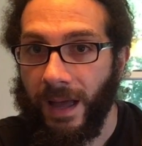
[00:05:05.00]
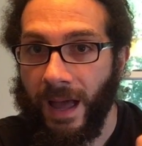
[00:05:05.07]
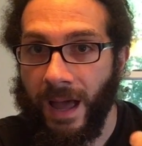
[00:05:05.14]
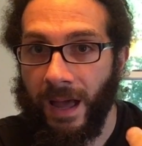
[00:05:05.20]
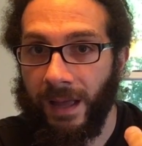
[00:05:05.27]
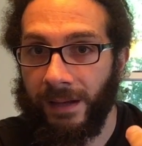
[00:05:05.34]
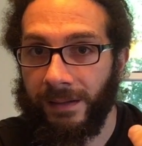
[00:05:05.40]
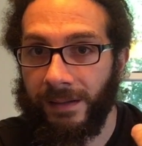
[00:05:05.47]

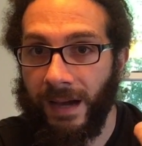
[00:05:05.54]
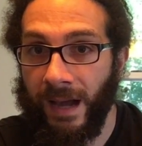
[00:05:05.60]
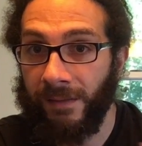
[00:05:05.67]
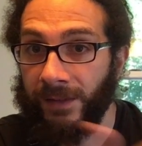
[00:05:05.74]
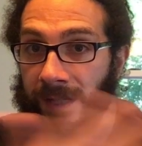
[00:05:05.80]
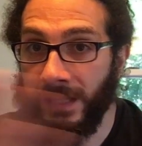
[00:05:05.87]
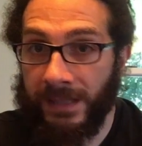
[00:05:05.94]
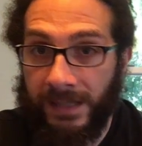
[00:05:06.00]
And I've
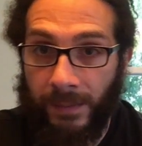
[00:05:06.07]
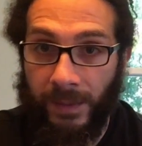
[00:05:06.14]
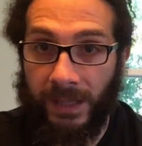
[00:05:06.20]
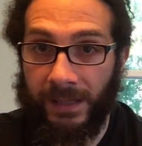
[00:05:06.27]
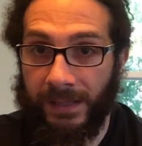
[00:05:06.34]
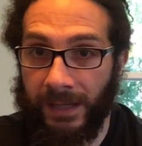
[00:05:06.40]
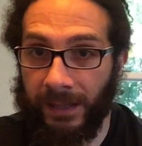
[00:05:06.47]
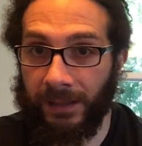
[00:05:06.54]
seen some of
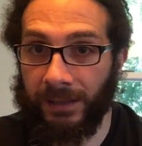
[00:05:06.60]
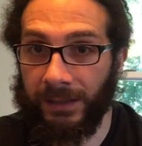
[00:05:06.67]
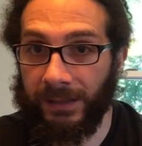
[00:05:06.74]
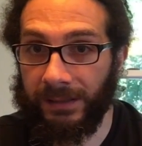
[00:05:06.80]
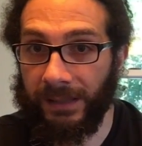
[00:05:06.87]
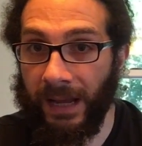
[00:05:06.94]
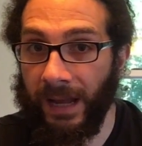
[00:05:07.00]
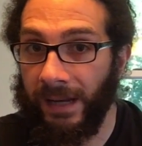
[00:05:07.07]
these
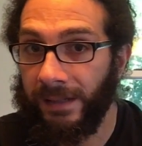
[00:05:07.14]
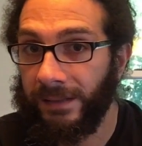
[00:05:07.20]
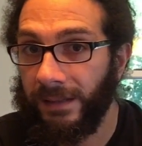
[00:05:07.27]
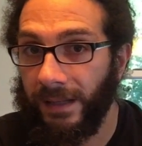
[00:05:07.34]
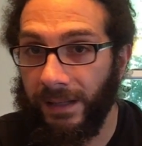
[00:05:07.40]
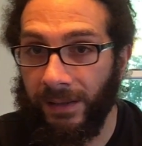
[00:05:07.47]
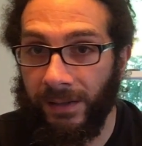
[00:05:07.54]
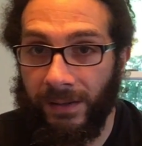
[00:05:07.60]
singers, and
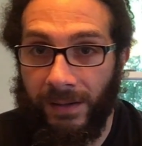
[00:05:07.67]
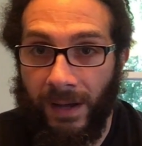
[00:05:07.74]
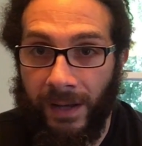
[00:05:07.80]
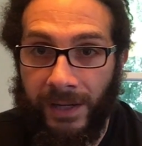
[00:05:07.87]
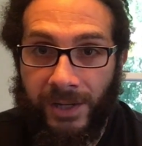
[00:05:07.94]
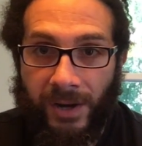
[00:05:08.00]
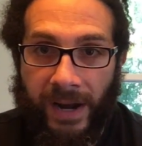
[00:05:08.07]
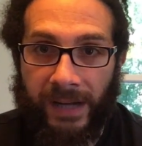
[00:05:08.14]
they're
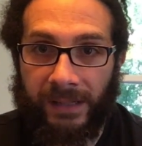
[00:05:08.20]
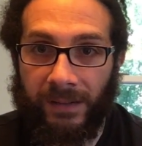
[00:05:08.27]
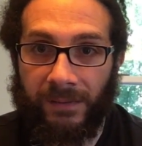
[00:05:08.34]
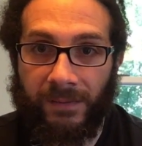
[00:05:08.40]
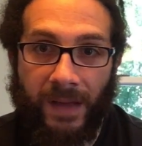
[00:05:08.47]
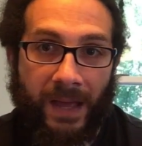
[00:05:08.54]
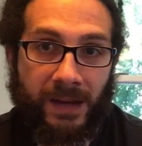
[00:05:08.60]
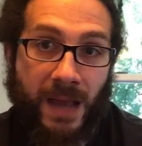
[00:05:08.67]

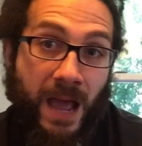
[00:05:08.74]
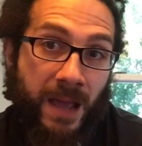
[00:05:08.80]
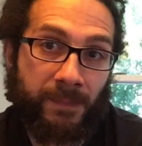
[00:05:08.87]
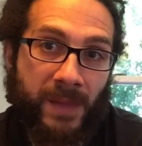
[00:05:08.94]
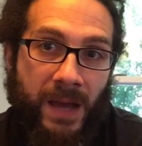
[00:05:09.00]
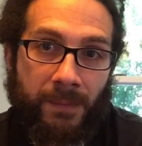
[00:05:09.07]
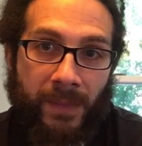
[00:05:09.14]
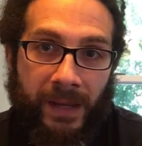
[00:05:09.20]
unattractive, and I'm
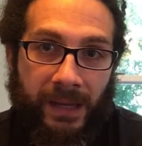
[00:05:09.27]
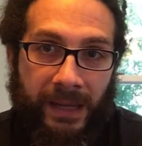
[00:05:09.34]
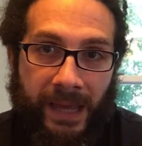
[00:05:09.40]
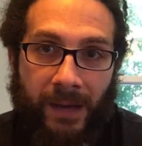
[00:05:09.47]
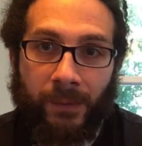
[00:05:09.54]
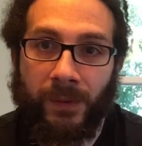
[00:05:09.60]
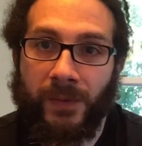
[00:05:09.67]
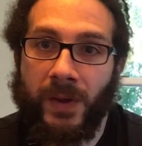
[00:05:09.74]
not making
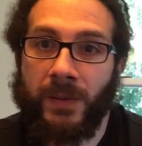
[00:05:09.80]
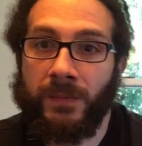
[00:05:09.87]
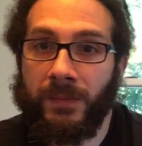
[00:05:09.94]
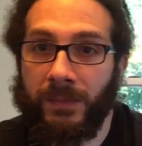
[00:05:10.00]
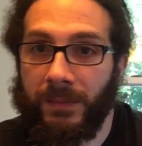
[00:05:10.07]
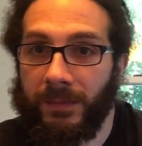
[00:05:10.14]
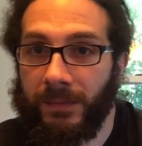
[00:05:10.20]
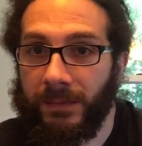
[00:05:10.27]
out with them,
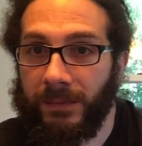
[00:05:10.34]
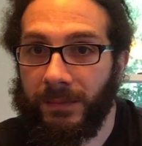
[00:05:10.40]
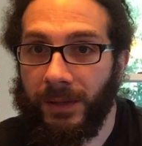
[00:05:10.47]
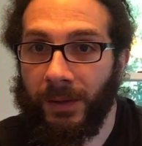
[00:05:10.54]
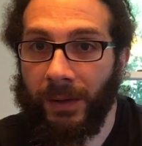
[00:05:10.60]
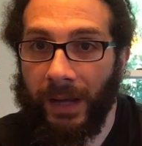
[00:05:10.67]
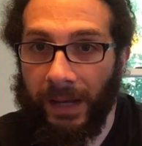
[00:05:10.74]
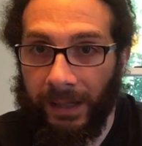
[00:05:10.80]

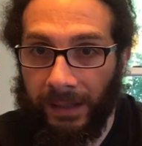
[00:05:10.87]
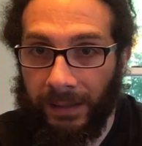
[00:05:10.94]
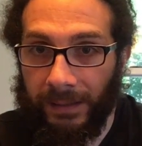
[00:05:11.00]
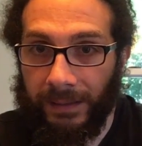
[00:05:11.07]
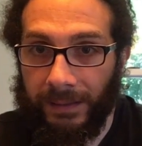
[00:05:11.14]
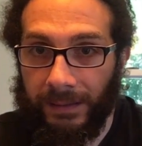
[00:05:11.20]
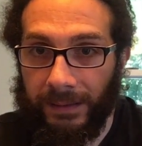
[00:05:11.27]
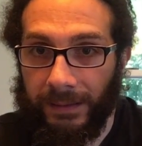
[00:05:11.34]
okay?
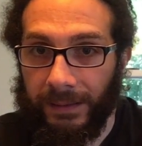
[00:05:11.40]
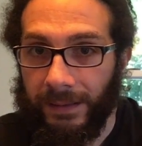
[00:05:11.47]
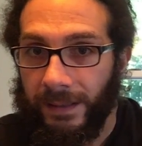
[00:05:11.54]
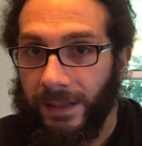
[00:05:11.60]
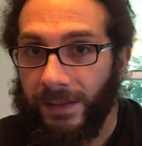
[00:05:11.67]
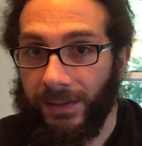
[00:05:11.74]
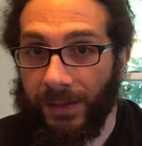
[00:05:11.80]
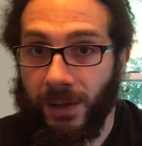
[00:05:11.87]

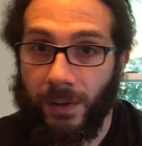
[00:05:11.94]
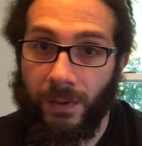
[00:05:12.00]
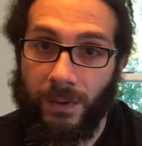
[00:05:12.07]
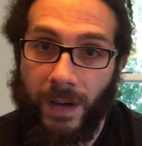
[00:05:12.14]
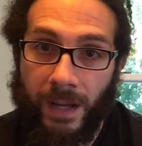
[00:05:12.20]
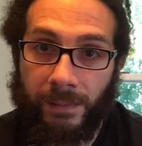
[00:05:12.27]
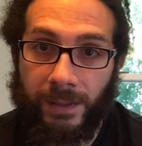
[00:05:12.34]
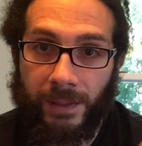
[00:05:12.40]
So
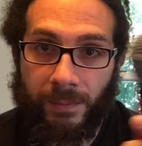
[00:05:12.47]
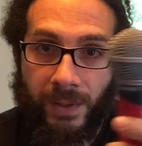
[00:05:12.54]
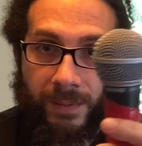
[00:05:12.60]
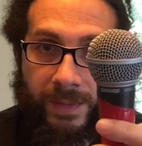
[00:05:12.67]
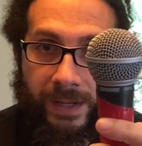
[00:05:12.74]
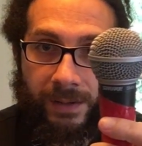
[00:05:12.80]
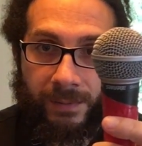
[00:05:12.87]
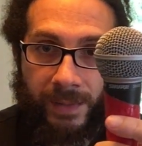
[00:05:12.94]
I'm gonna bring
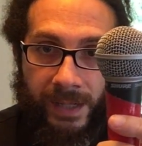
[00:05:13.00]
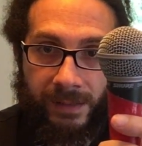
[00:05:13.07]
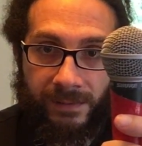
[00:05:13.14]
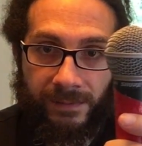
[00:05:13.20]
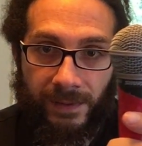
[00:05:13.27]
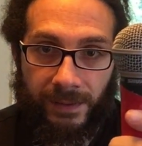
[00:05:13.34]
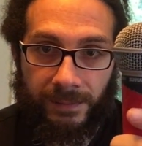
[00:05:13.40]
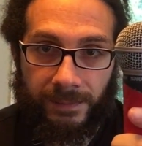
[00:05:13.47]
my own
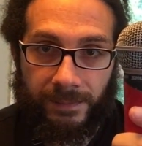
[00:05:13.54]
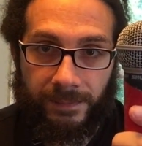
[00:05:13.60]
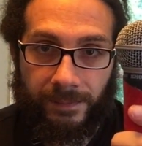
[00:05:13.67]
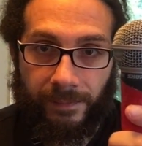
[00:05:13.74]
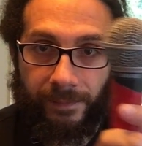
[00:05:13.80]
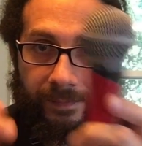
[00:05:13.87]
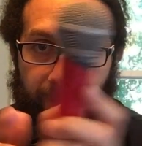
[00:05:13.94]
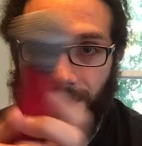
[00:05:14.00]
microphone.
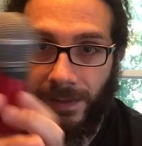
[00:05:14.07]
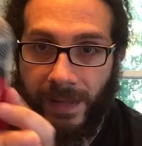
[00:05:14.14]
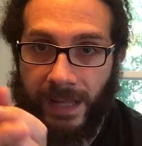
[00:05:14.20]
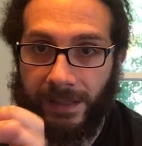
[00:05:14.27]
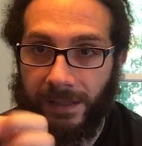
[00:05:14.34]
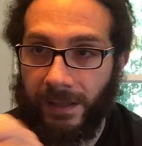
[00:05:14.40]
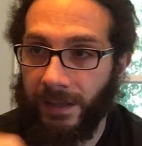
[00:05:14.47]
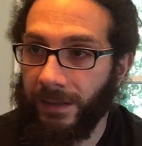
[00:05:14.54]
So
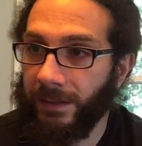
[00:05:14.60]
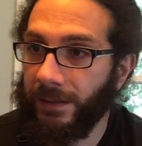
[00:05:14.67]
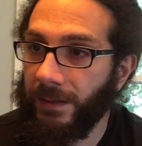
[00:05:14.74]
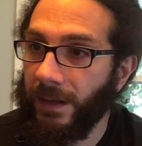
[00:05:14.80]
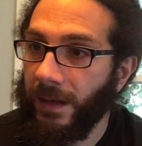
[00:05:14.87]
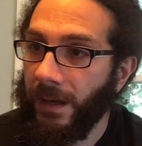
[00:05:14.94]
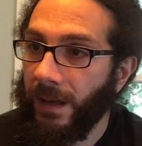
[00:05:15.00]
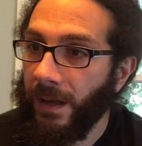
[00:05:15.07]
that's this.
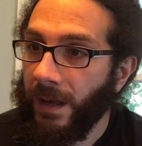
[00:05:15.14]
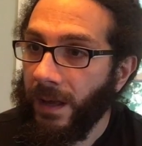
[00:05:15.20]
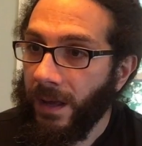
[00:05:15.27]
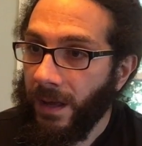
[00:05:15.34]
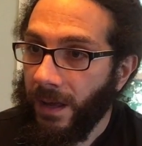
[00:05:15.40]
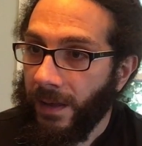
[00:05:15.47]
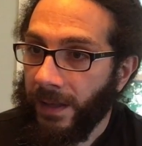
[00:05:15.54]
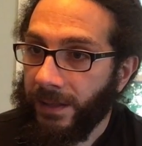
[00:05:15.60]

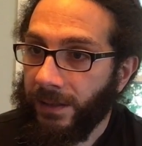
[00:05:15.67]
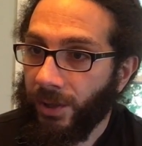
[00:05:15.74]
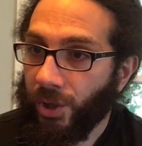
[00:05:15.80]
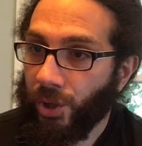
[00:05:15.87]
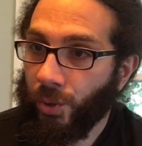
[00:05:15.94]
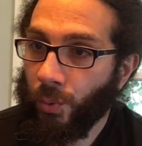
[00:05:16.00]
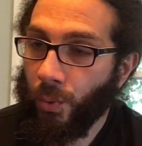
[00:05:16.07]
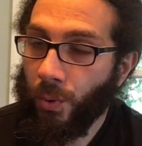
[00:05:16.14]
That's the
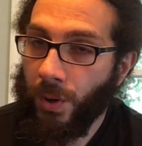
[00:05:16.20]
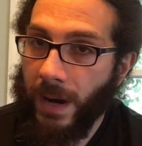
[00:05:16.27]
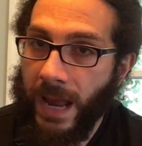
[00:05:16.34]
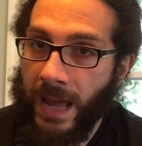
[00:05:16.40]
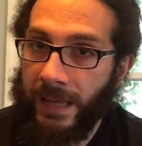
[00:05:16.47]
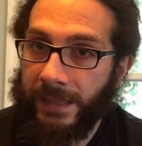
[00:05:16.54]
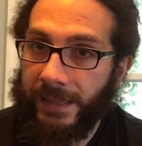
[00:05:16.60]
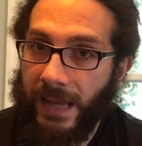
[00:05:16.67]
Shure
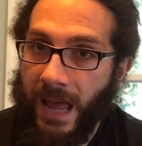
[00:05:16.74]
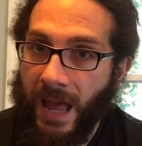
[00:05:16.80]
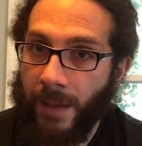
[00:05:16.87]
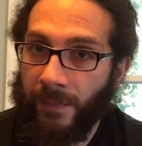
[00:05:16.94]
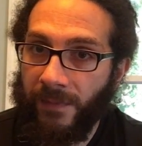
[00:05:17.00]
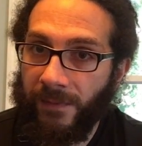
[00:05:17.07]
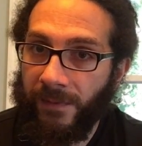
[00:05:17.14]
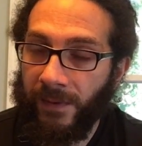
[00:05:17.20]

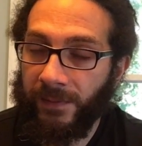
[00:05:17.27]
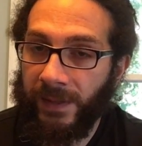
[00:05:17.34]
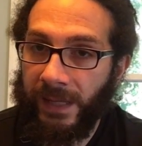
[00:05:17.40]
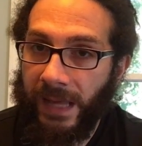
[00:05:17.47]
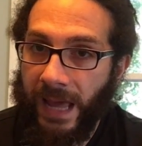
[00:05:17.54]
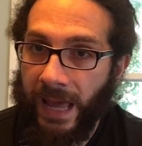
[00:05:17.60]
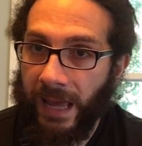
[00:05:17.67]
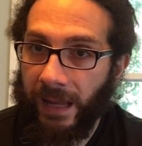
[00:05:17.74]

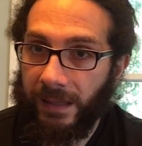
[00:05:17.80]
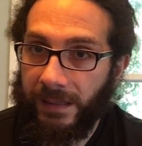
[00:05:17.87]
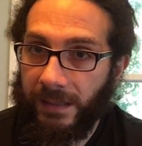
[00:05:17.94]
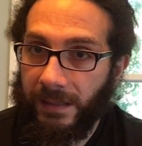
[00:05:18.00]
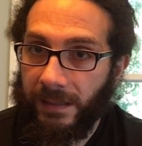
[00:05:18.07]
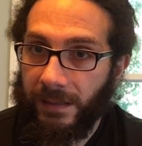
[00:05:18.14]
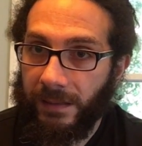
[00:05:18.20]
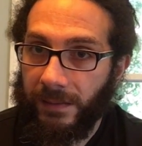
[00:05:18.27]

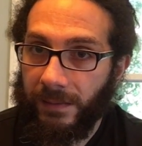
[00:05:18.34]
SM58.